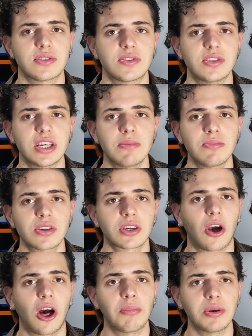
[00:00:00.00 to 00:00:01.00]
seem to
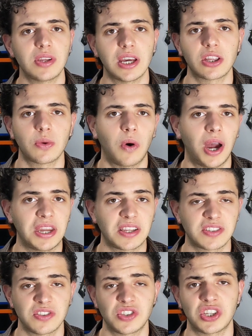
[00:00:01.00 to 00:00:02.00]
commutate the
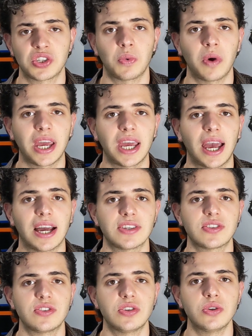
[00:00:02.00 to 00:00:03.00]
windings in such a way
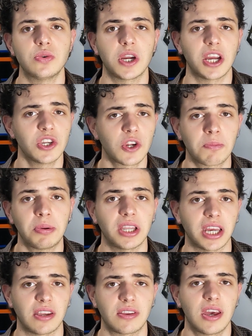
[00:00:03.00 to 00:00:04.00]
as to
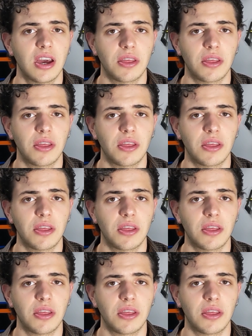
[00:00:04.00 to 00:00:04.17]
interpolate